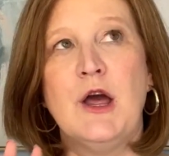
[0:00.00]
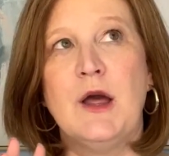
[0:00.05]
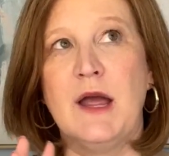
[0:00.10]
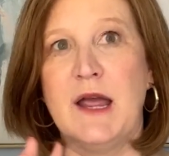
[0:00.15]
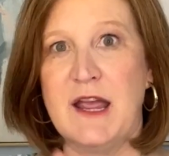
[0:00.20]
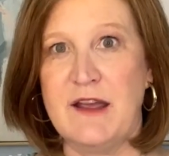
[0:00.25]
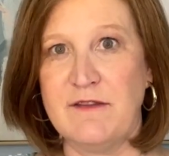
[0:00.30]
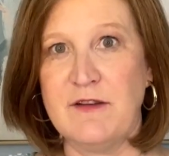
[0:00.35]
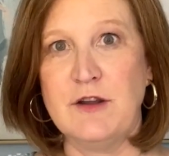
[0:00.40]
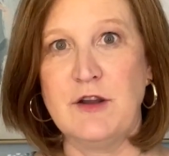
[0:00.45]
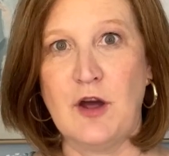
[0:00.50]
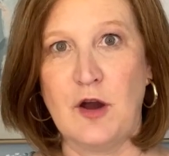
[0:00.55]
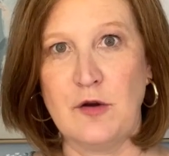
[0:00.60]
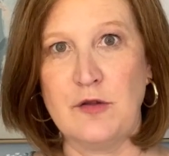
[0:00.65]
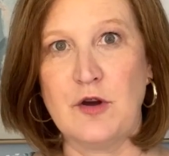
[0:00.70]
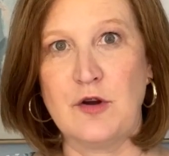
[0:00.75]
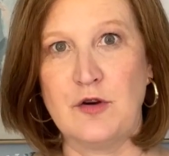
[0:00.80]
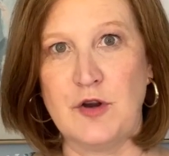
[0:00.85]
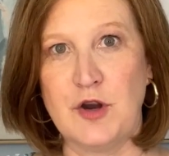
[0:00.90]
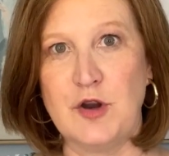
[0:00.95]
even though
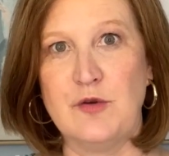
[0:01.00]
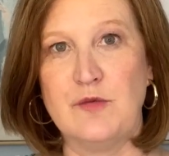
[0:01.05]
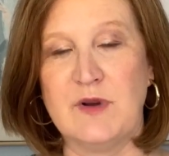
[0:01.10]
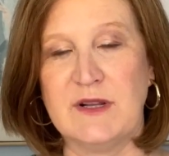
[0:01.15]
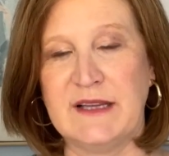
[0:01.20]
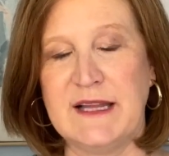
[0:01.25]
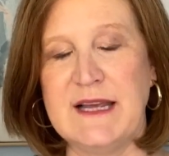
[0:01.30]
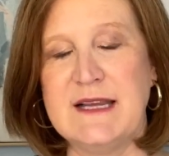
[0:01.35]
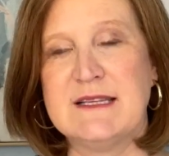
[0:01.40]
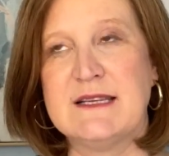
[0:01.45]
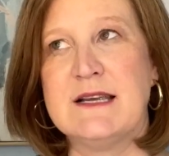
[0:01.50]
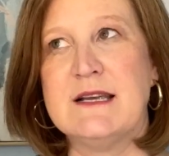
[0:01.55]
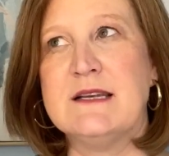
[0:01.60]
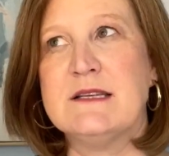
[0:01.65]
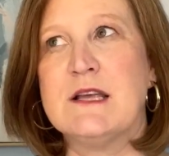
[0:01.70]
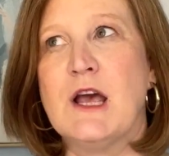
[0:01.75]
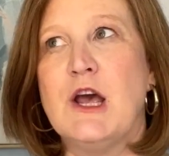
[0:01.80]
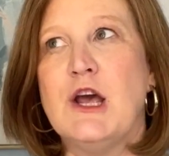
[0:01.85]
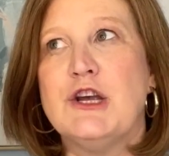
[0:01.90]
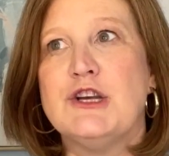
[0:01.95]
they're new
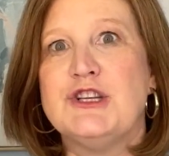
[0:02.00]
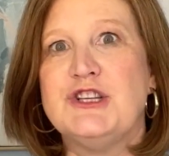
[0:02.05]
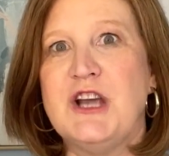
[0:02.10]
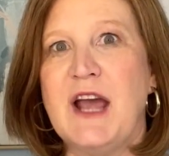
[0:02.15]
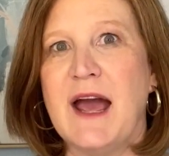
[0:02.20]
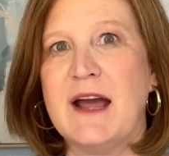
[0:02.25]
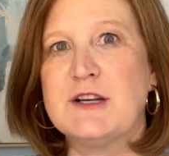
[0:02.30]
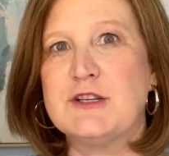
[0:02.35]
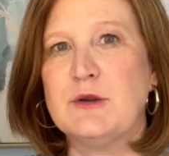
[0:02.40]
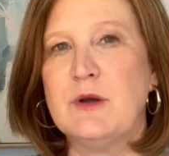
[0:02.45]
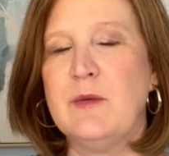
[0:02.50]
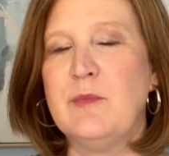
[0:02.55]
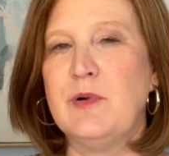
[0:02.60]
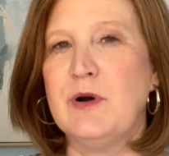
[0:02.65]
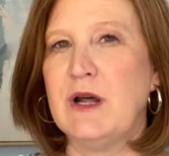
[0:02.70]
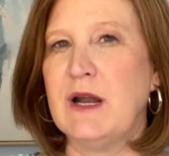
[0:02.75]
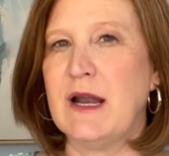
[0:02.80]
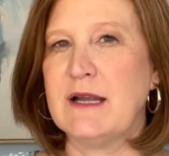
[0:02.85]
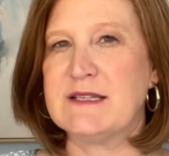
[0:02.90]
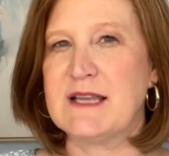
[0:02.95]
releases, she actually
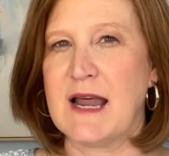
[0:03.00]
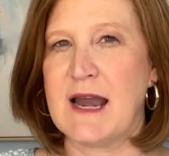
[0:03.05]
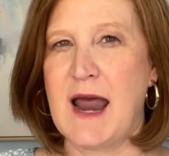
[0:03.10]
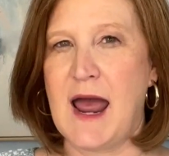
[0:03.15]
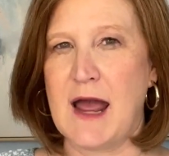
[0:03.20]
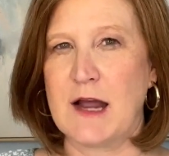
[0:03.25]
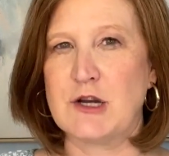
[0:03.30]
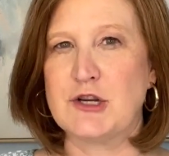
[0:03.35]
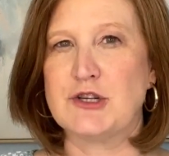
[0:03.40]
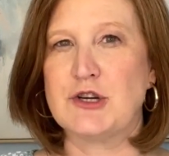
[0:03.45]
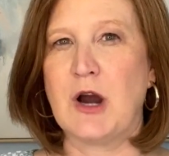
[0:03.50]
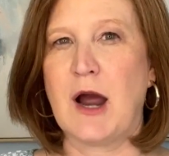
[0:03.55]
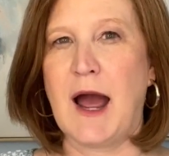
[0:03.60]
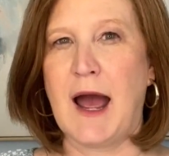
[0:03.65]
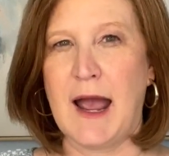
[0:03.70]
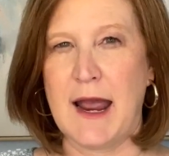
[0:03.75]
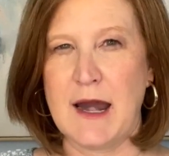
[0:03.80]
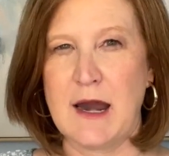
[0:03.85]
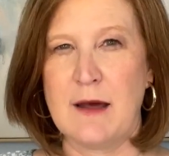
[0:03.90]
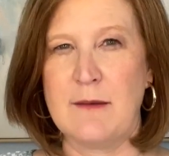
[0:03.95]
puts an extra
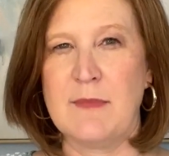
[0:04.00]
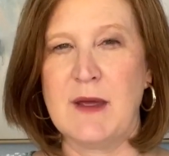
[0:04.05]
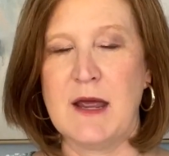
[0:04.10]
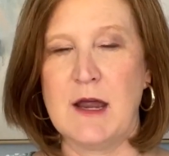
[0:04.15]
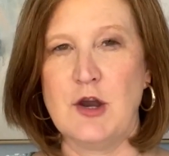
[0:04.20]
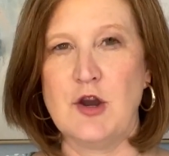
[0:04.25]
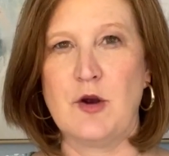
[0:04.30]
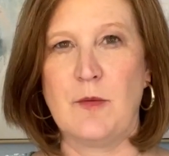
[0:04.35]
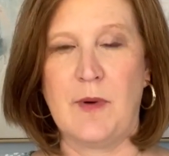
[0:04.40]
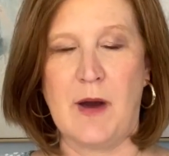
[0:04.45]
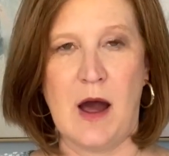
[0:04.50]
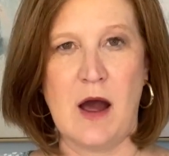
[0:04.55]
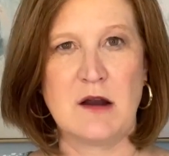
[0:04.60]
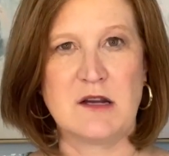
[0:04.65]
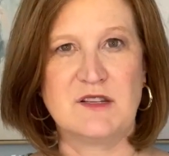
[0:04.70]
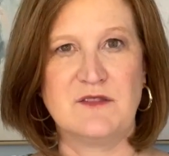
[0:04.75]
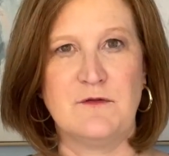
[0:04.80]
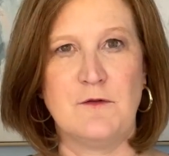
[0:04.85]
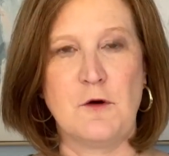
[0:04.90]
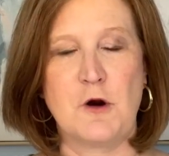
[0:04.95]
item in your
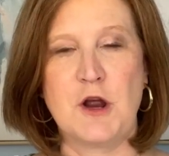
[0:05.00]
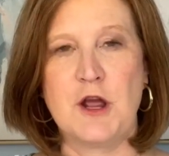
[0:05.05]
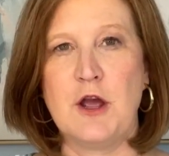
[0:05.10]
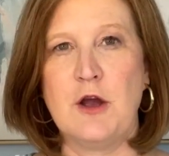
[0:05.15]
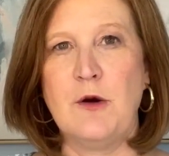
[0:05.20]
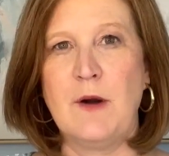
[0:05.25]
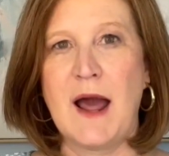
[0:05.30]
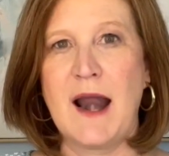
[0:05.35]
box for you.